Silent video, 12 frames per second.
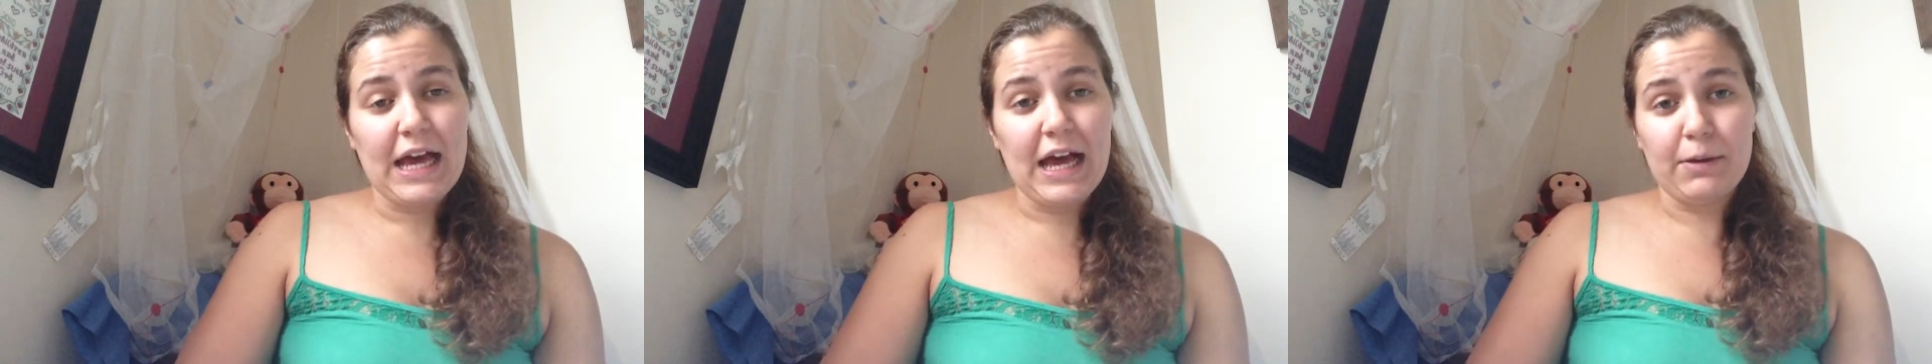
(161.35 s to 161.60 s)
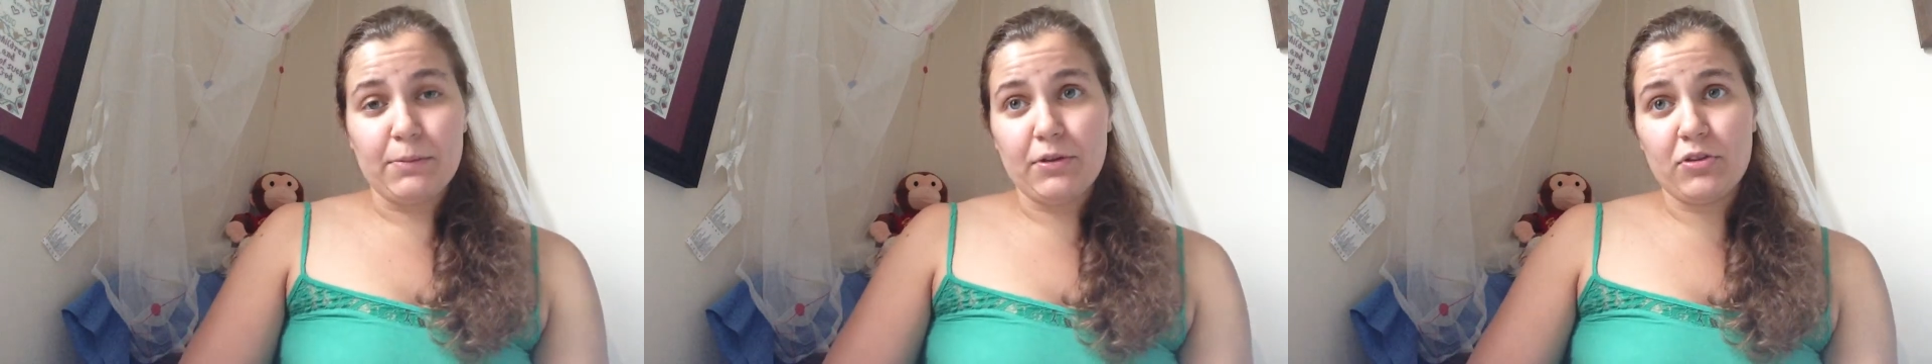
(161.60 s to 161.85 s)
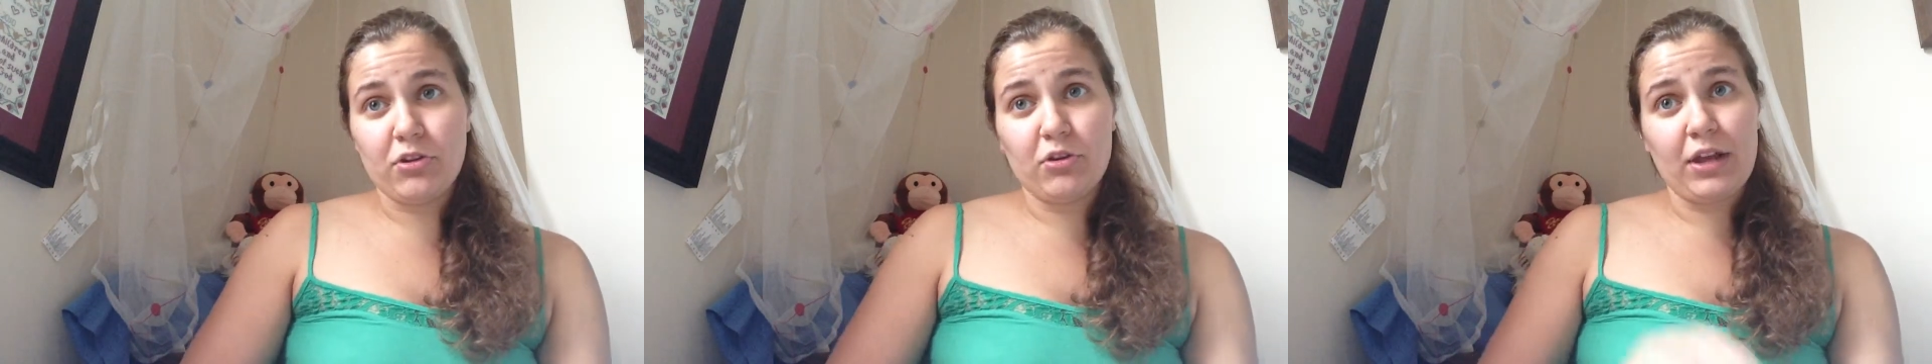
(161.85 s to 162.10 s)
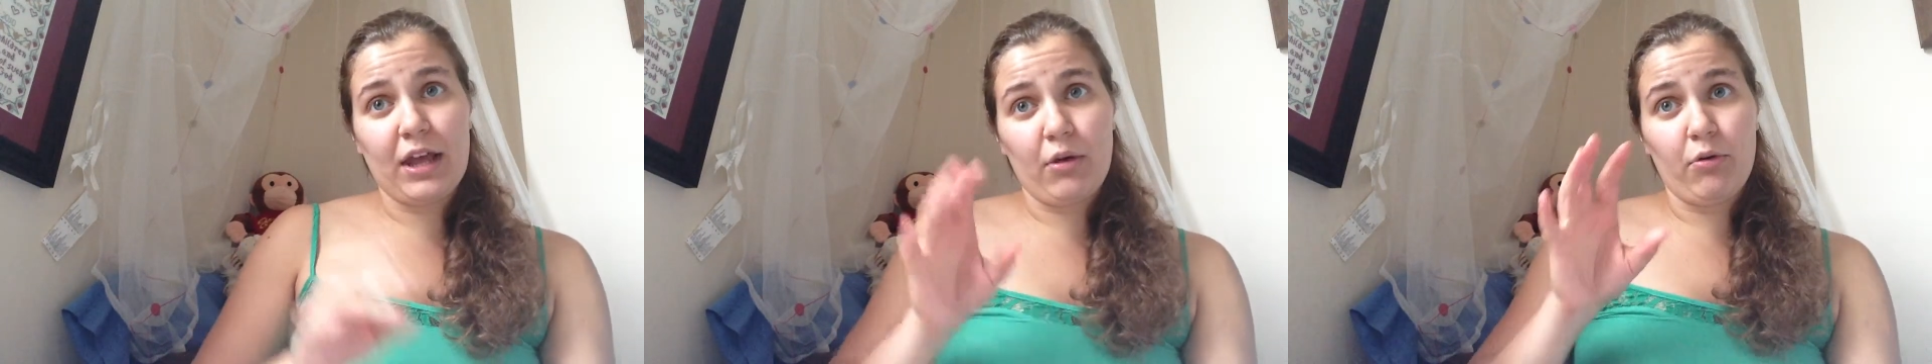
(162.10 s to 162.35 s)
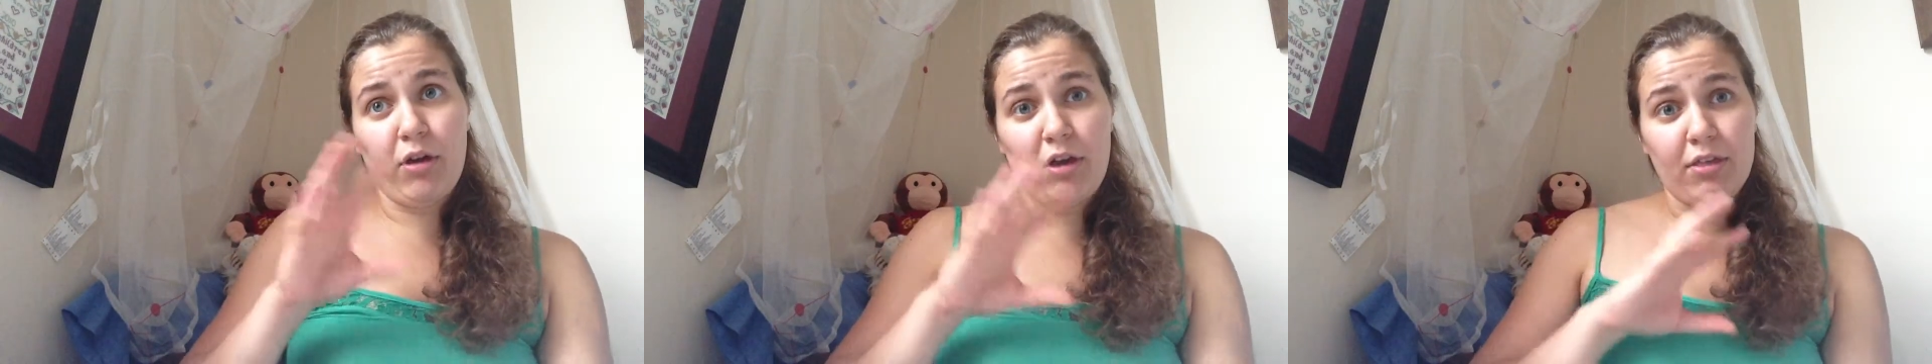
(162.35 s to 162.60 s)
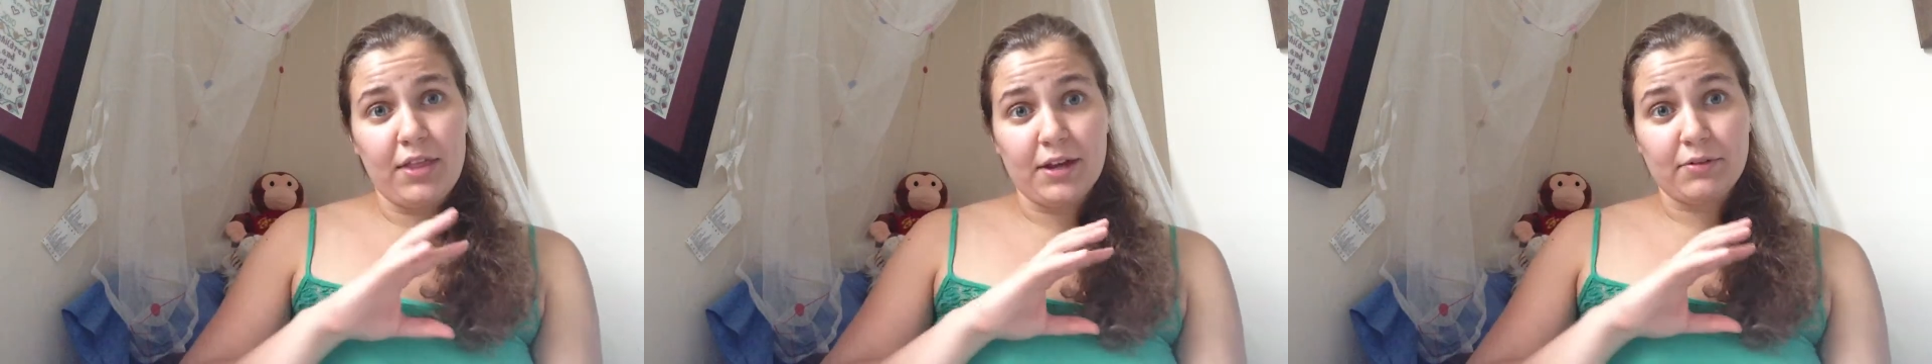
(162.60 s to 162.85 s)
Um, so now
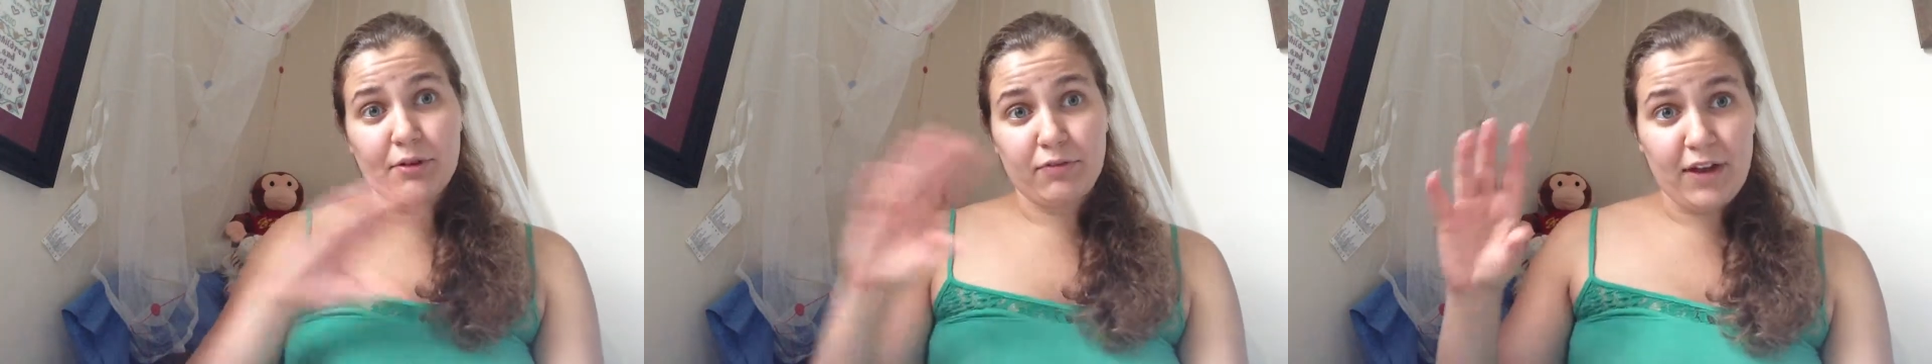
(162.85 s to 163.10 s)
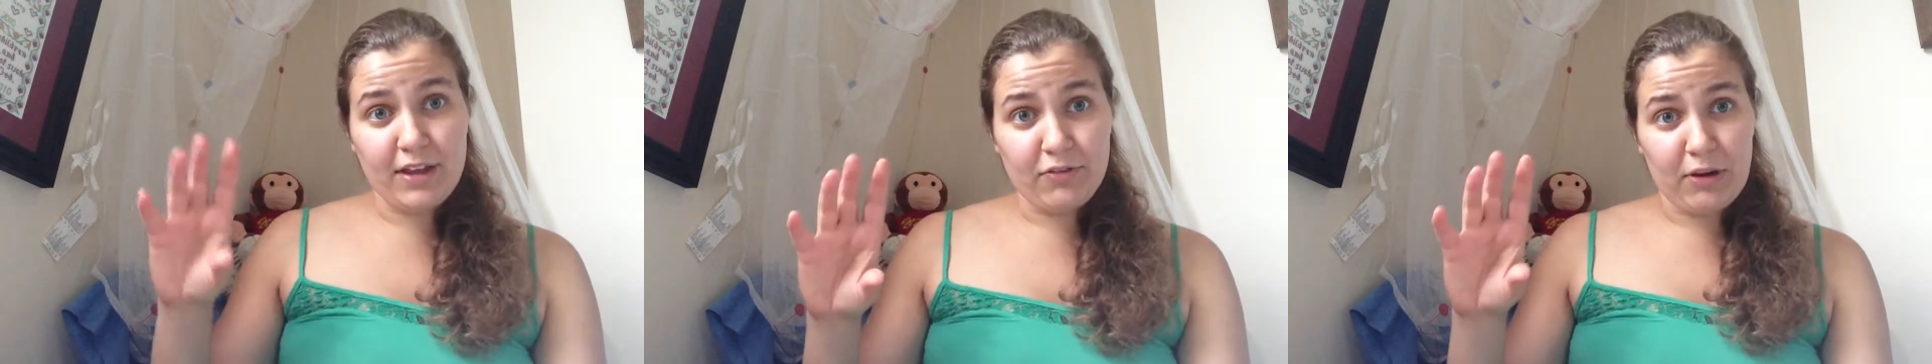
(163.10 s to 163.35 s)
their revised